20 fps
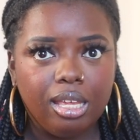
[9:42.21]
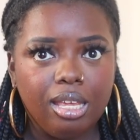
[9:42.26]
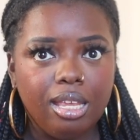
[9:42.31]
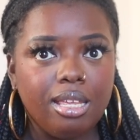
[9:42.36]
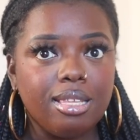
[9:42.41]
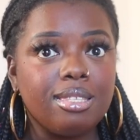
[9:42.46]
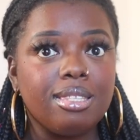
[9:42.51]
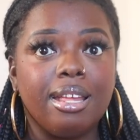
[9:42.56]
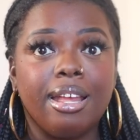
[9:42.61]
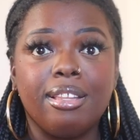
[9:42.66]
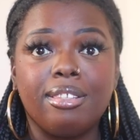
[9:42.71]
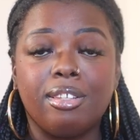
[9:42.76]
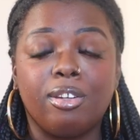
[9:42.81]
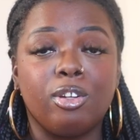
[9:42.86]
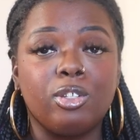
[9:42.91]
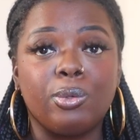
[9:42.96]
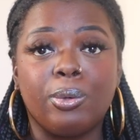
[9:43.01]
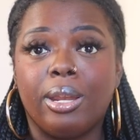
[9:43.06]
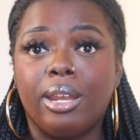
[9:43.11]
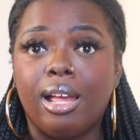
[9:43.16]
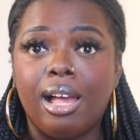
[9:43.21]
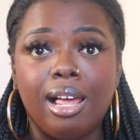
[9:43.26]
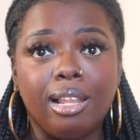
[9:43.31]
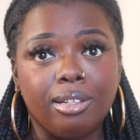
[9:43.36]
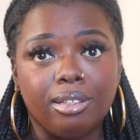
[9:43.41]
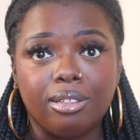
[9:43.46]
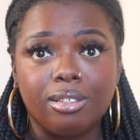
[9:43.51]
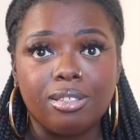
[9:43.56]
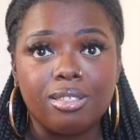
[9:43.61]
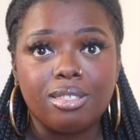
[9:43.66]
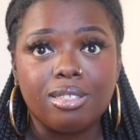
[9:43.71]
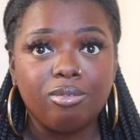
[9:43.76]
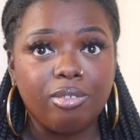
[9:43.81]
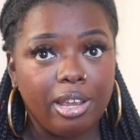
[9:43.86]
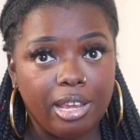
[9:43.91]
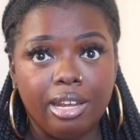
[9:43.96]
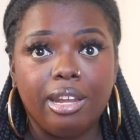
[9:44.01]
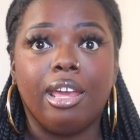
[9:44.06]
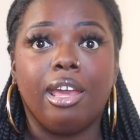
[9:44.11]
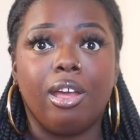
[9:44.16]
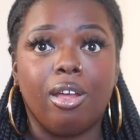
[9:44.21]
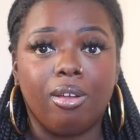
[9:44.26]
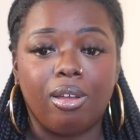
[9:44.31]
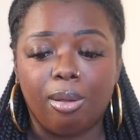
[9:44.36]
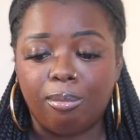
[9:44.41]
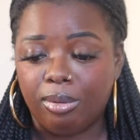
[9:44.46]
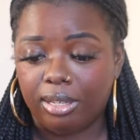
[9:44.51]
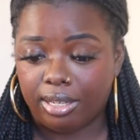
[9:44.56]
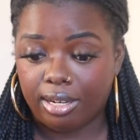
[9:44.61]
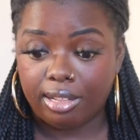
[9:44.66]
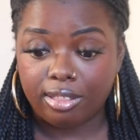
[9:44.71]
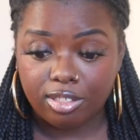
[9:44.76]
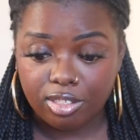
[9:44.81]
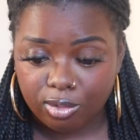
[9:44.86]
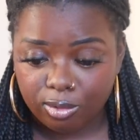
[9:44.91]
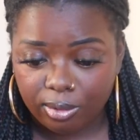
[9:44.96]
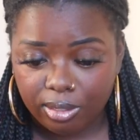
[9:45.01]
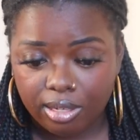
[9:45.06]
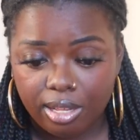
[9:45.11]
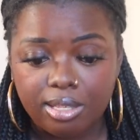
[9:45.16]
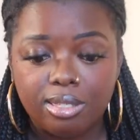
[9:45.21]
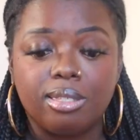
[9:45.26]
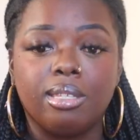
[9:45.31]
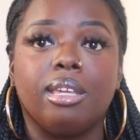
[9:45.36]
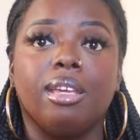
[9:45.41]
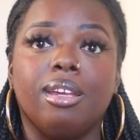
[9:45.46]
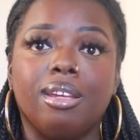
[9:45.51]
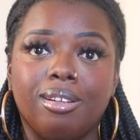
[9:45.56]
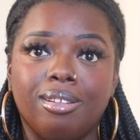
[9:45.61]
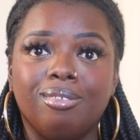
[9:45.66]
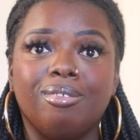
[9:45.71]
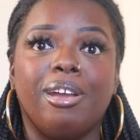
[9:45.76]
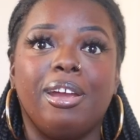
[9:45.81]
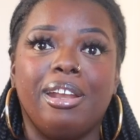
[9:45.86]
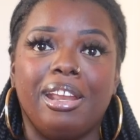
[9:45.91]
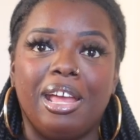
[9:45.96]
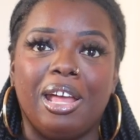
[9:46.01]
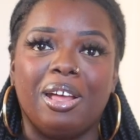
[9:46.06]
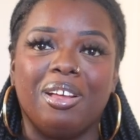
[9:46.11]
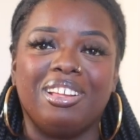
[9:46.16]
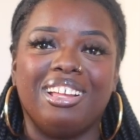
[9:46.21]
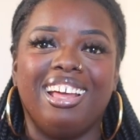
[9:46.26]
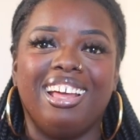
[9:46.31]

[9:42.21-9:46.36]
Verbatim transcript: is 19 or 20 dollars right now i'm looking at the screen i see it right now